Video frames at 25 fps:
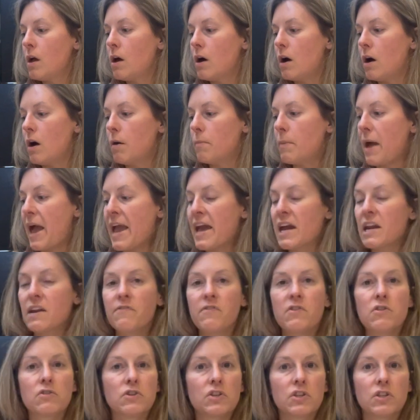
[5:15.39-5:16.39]
And if
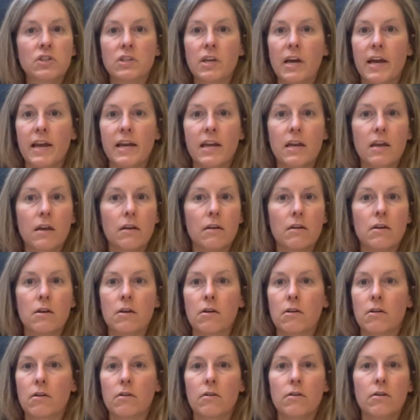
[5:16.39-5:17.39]
you're just like
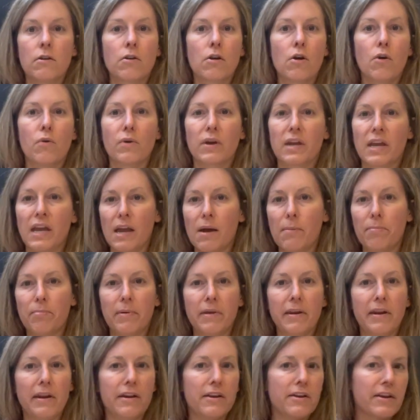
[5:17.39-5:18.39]
you're going
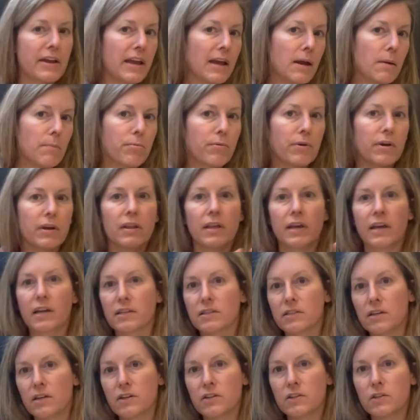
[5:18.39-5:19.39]
camping and you can't bring like a
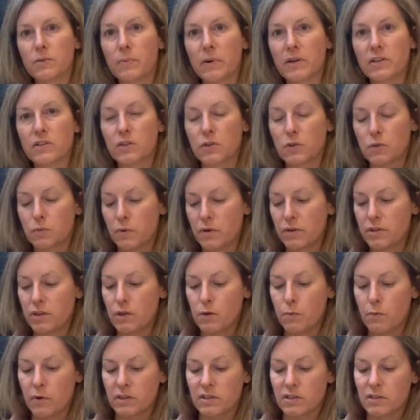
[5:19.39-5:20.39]
ton of spices with and
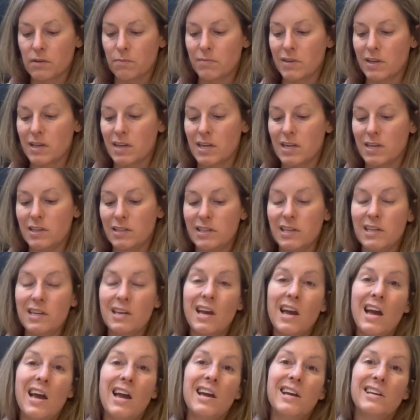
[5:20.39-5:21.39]
you want something easy,
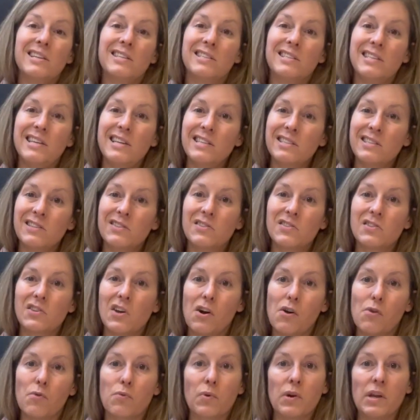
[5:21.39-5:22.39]
seasoned
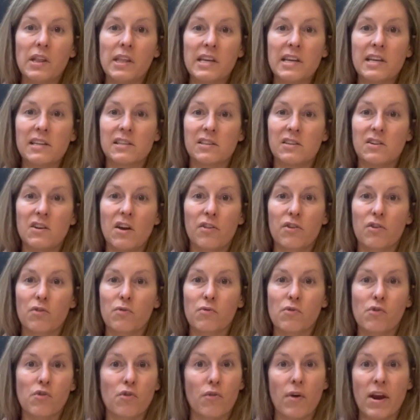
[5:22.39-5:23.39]
salt really is another
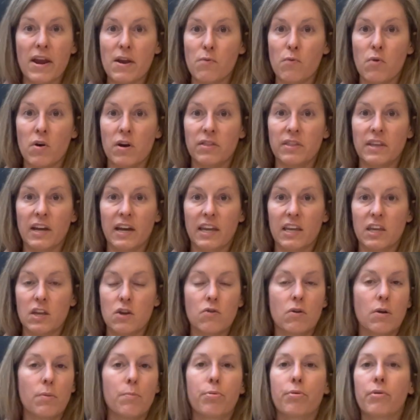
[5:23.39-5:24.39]
great one that you
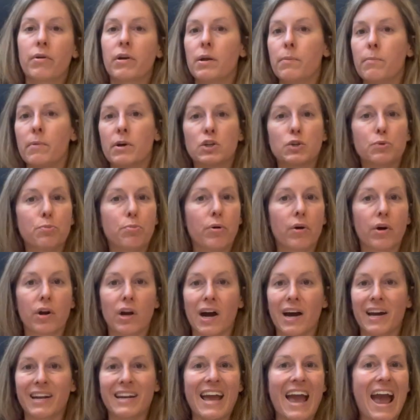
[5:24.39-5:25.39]
can pretty much put
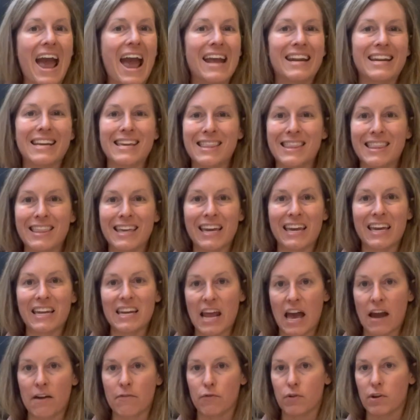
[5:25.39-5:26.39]
on anything and
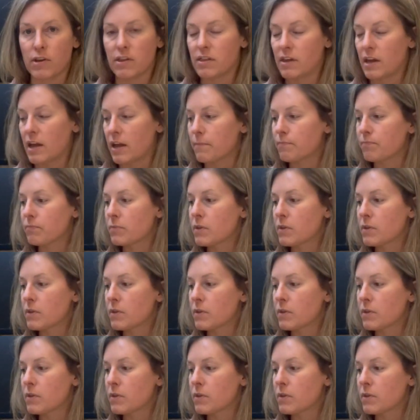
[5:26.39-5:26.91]
everything.